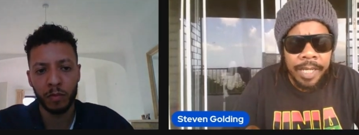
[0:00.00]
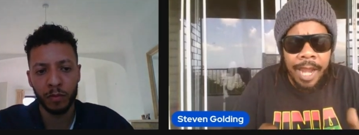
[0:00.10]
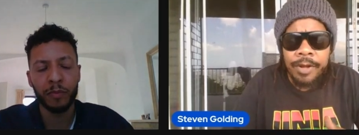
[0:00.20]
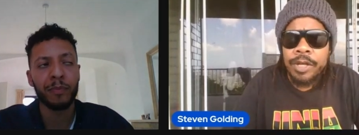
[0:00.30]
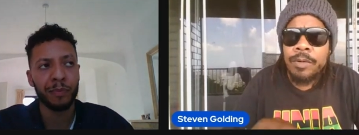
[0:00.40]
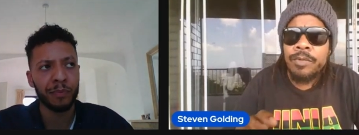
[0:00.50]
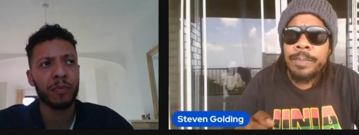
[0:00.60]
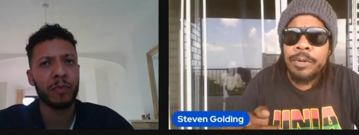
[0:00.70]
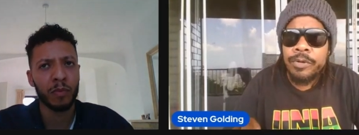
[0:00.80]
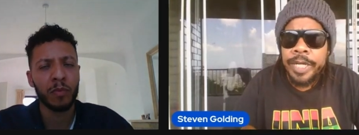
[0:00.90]
Speaker 1: CARICOM
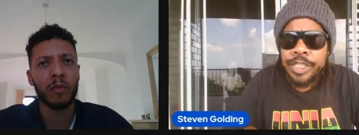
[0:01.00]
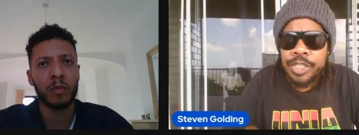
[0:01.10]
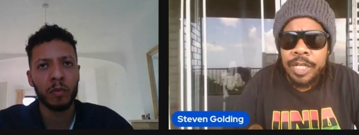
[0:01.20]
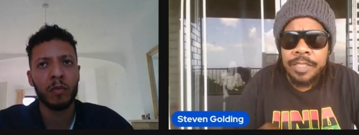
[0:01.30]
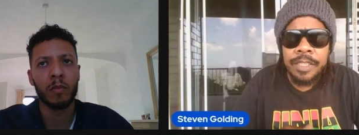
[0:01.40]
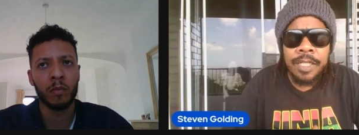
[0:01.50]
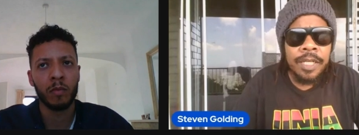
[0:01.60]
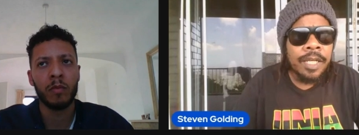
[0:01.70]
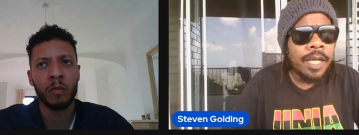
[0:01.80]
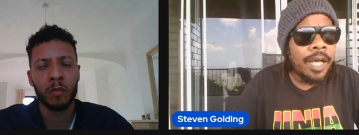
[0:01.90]
Reparations,
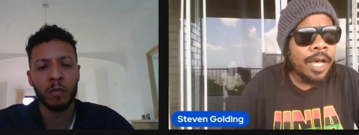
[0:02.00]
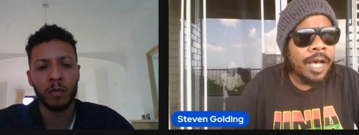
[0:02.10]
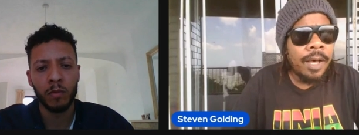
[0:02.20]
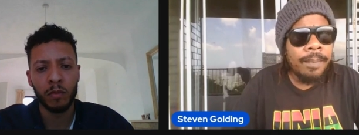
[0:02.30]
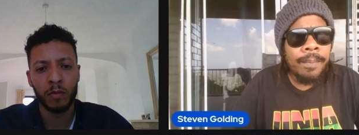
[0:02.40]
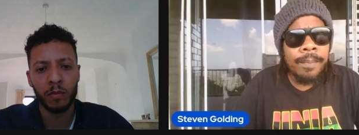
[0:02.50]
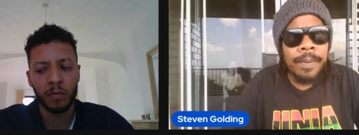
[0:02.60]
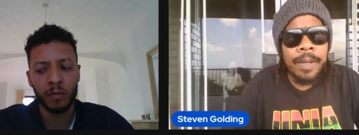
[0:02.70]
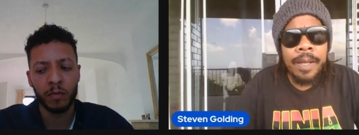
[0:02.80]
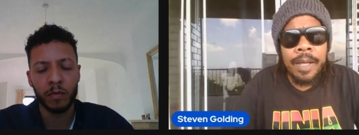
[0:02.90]
um,
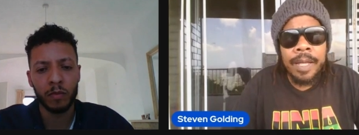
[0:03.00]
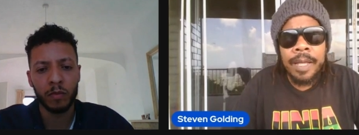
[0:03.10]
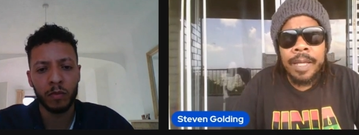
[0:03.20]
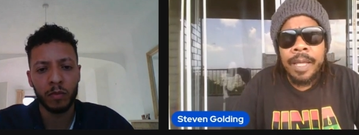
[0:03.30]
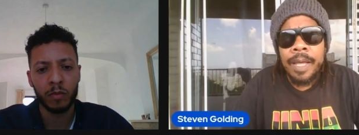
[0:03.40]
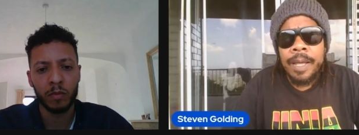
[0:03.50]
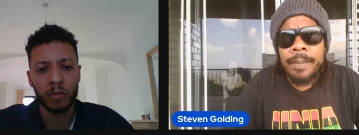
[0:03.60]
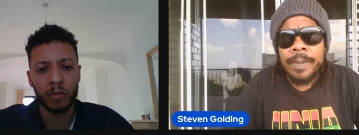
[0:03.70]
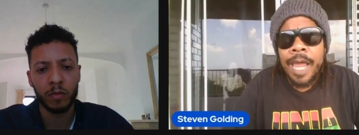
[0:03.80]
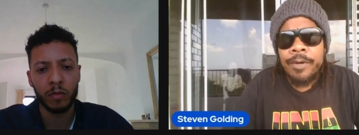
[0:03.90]
uh, um,
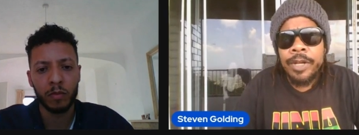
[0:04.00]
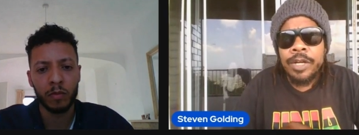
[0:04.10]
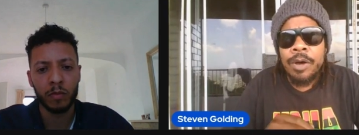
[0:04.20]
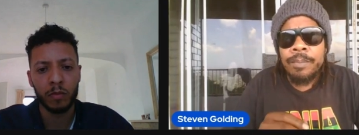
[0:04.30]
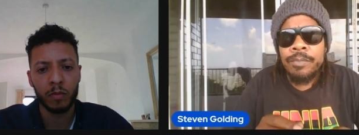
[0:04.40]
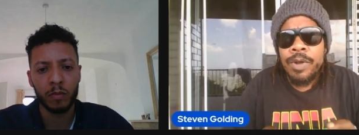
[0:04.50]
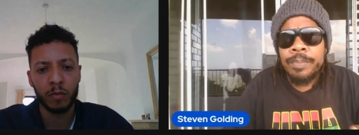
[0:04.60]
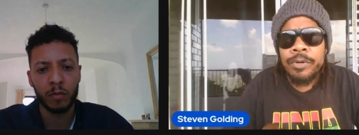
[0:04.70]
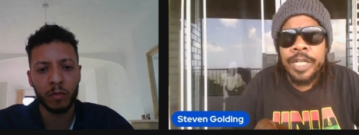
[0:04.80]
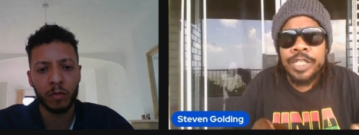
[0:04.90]

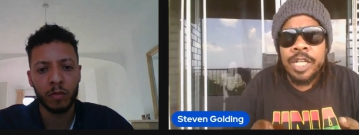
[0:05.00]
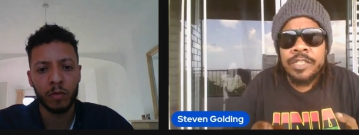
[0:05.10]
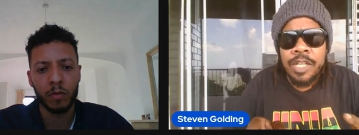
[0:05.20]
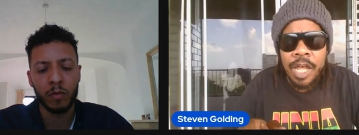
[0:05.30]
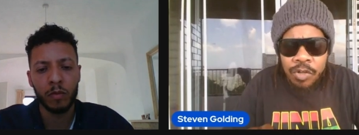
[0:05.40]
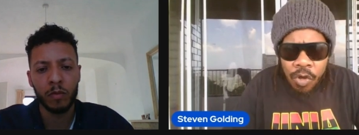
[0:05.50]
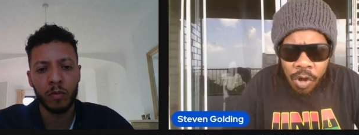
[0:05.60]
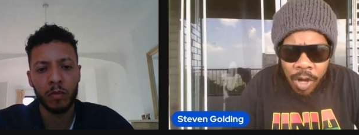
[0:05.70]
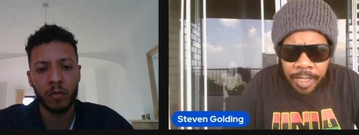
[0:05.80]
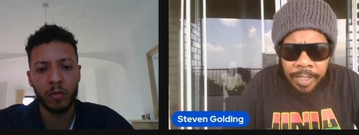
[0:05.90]

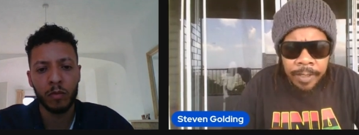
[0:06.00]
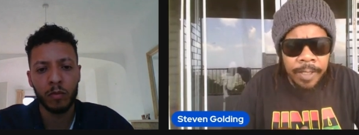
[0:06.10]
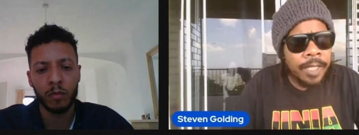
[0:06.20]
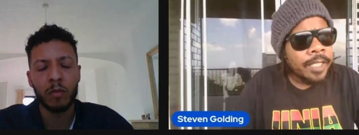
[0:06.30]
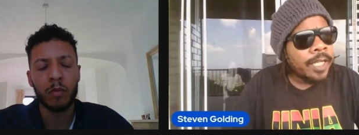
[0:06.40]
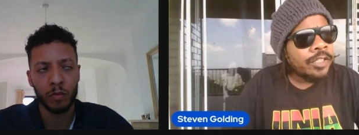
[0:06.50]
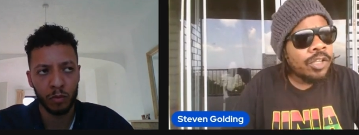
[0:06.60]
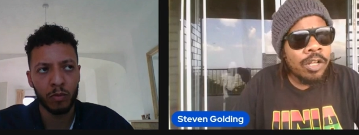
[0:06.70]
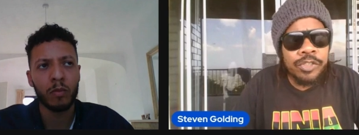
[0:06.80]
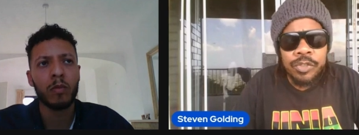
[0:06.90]
CARICOMReparations.org. There's
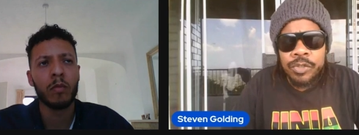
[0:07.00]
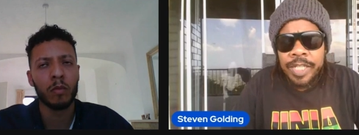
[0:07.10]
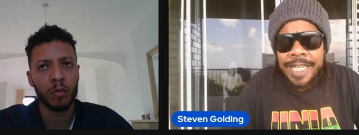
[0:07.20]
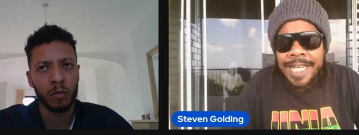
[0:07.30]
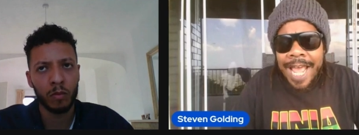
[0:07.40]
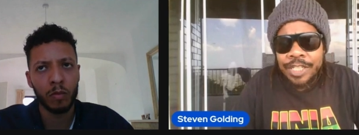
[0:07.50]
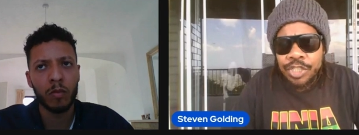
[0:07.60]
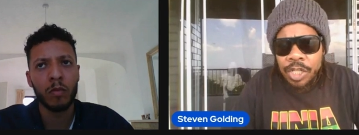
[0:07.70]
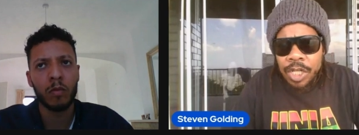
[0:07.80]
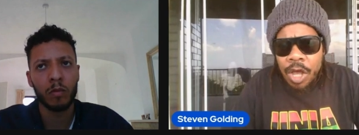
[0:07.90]
also the
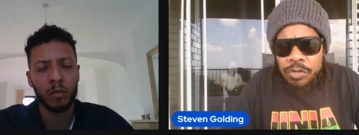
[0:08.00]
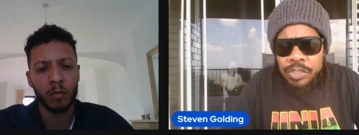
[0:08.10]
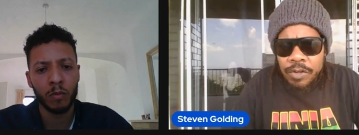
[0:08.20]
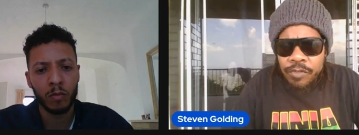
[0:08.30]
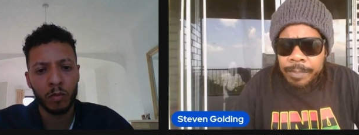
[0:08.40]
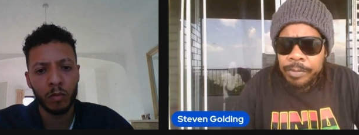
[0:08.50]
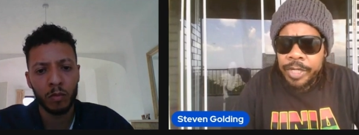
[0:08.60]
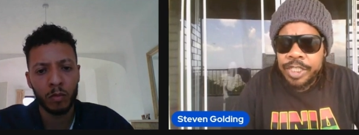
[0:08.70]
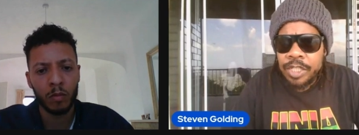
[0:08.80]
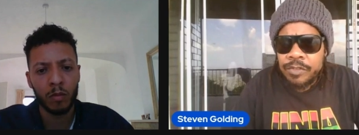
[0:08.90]
National Council of
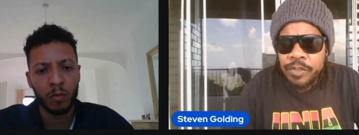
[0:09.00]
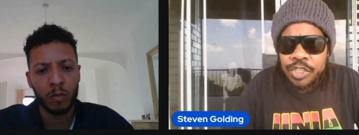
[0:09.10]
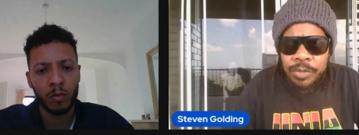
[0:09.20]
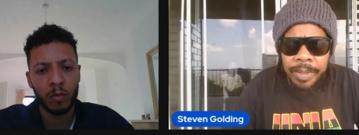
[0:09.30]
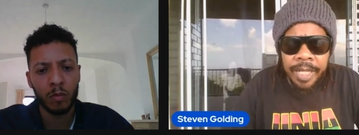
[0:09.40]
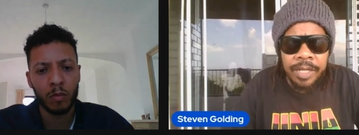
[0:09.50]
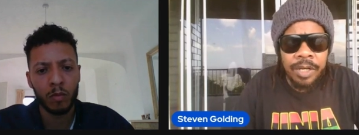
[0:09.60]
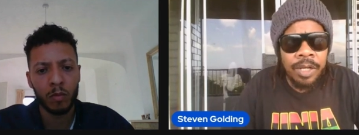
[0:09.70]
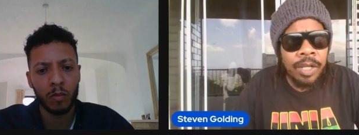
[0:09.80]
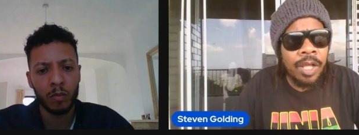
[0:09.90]
Reparations for
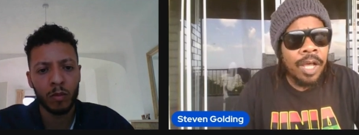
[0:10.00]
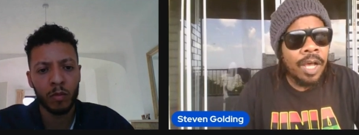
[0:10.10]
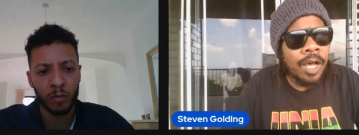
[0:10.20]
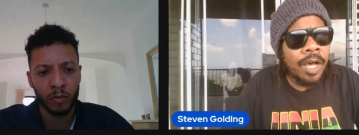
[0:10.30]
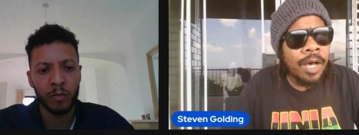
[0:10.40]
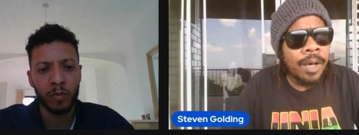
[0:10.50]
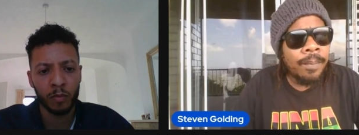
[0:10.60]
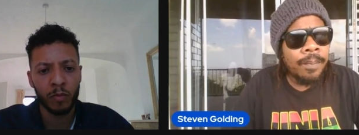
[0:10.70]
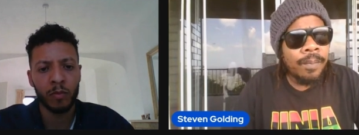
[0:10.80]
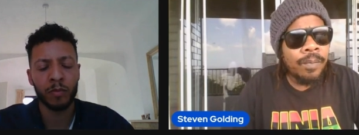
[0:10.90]
Jamaica,
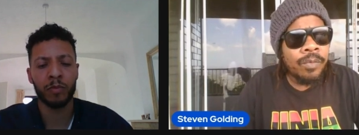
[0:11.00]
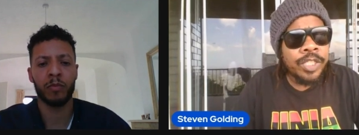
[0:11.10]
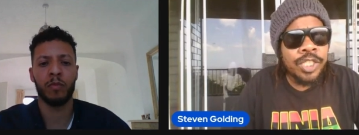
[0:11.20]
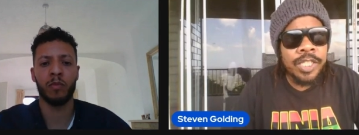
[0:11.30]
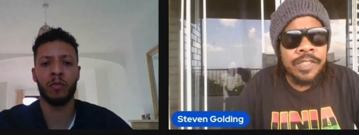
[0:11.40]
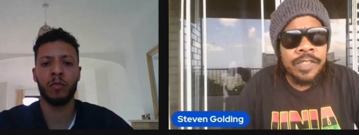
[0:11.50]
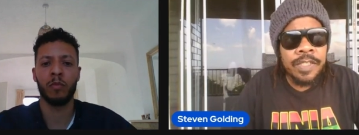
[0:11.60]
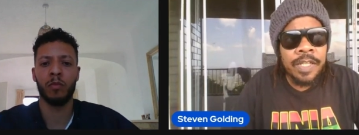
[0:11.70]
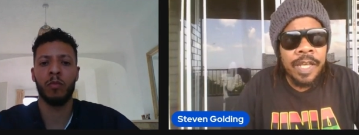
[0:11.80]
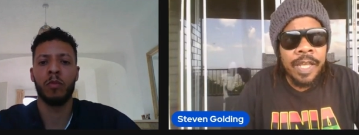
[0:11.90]
um, which is
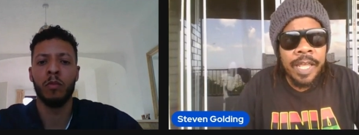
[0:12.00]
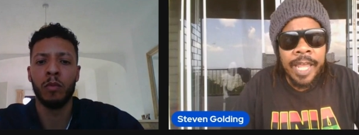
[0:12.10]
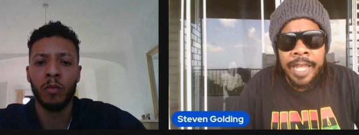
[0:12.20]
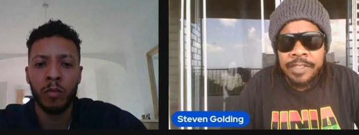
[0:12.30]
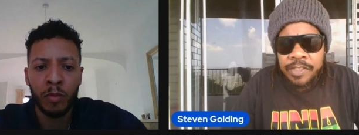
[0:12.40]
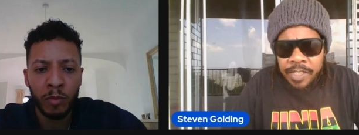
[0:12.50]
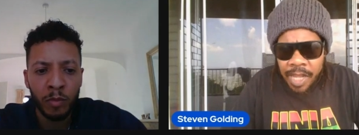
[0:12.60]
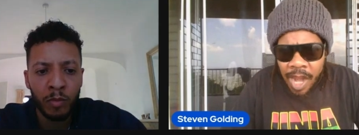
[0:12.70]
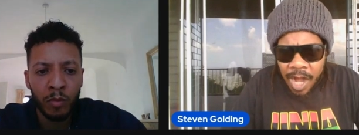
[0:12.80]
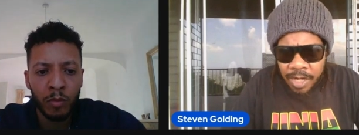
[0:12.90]

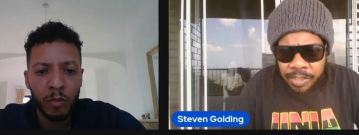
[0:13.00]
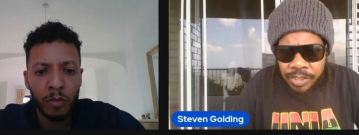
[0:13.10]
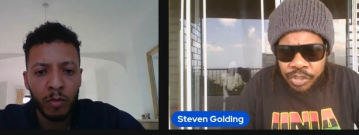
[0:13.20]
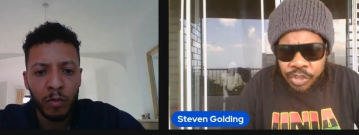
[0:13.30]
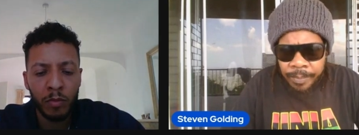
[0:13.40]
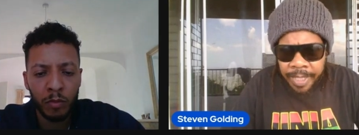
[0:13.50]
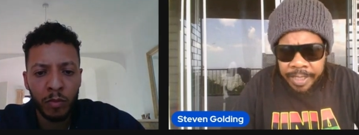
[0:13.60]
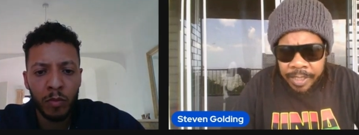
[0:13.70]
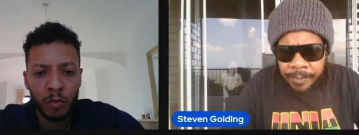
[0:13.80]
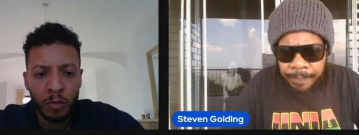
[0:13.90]
NCR
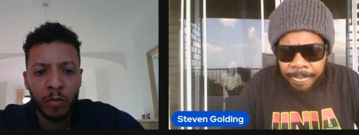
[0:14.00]
Jamaica.